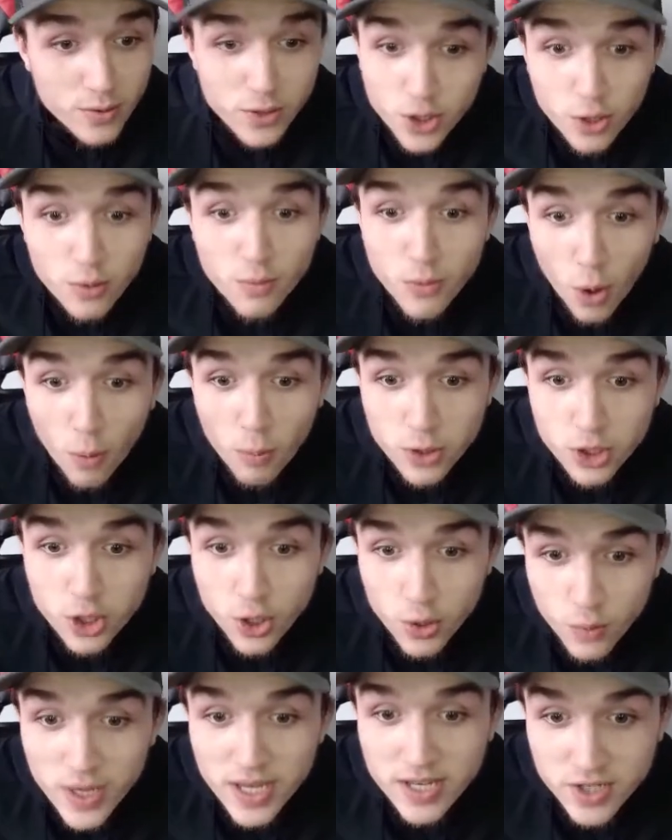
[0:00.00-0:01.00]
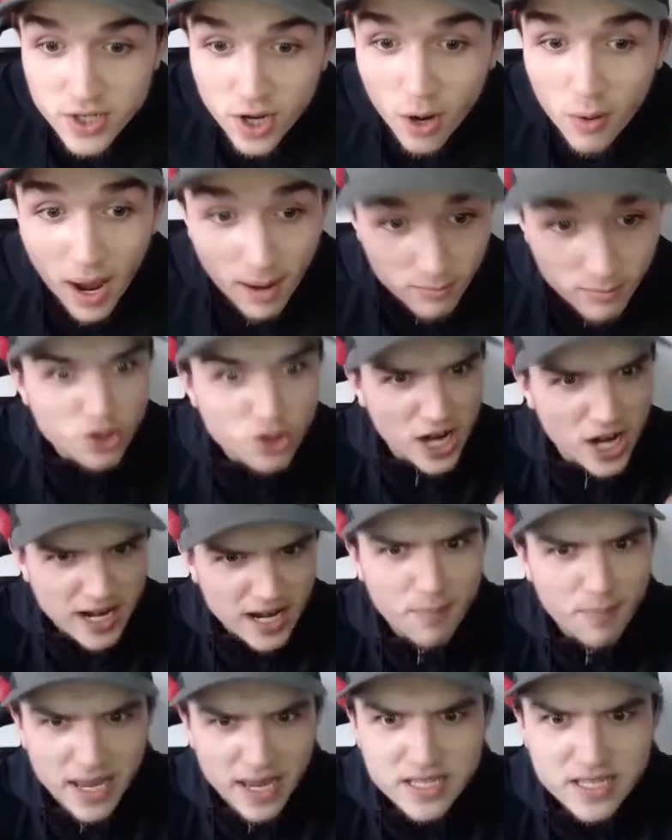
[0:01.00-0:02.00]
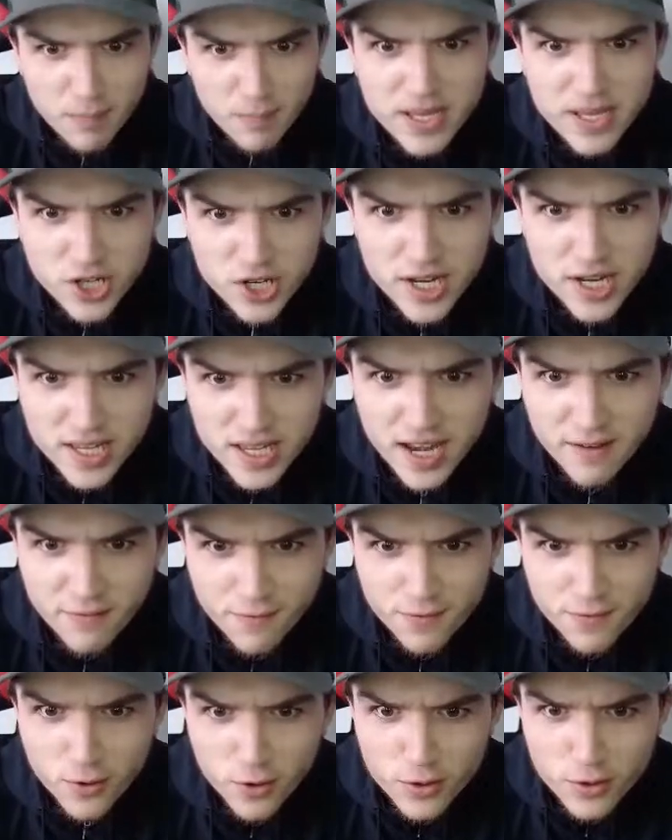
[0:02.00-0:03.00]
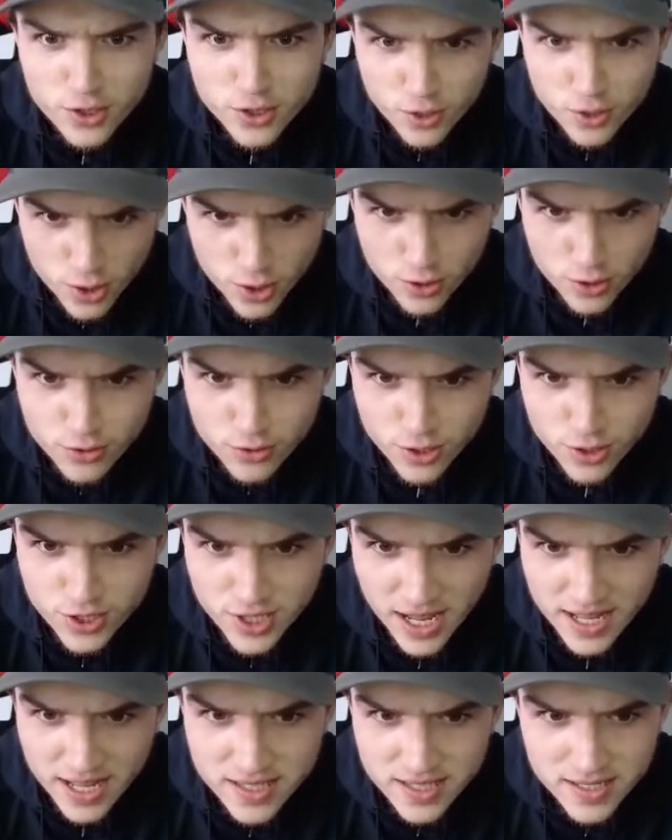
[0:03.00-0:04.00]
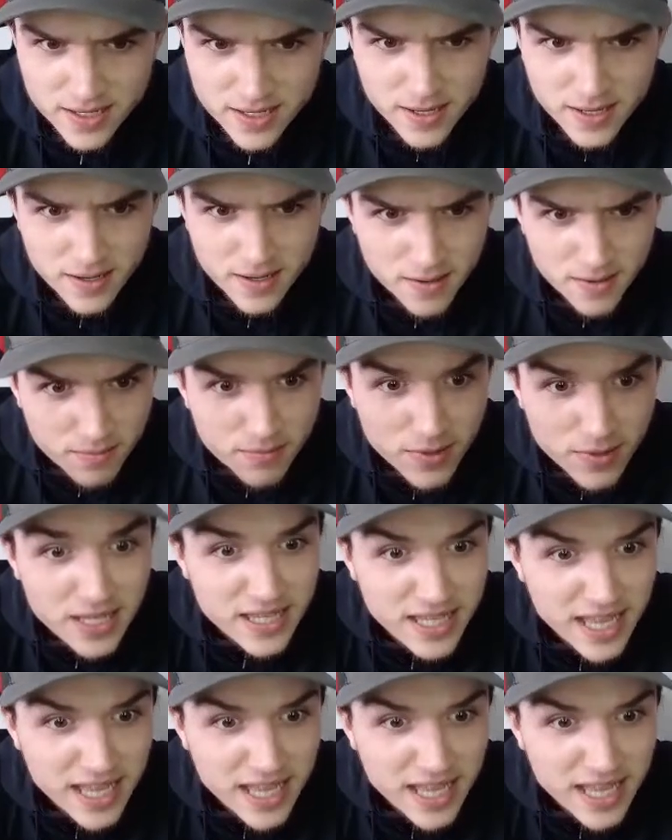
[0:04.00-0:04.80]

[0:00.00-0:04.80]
2 weeks ago, I'm just trying to paint a picture in your head, Flawless, so you understand the